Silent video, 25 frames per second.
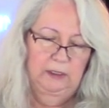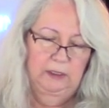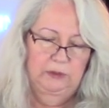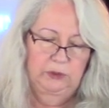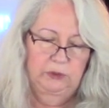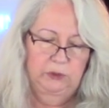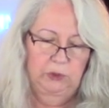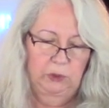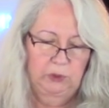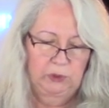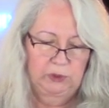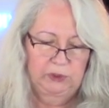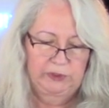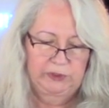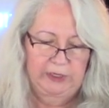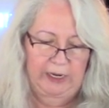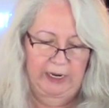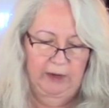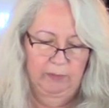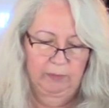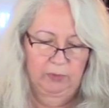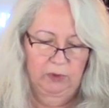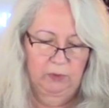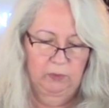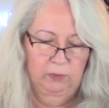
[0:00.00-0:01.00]

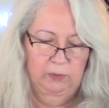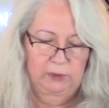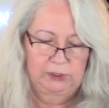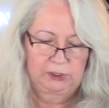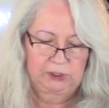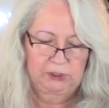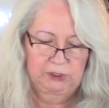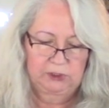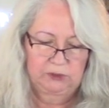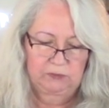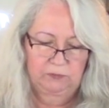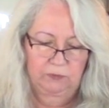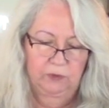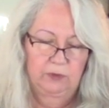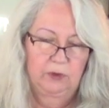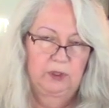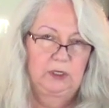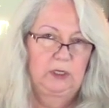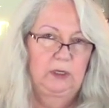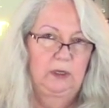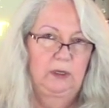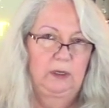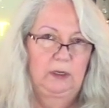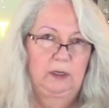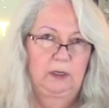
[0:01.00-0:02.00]
turntable, which is for
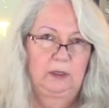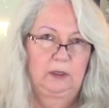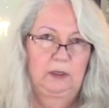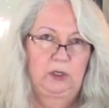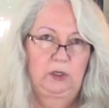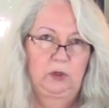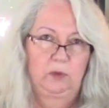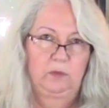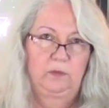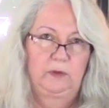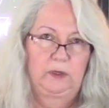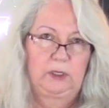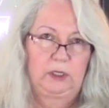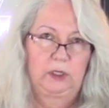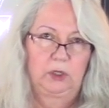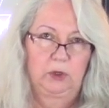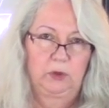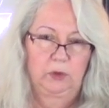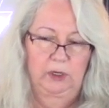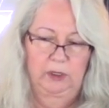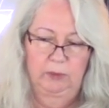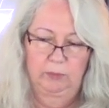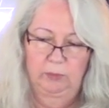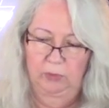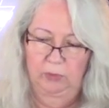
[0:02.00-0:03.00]
the UV curing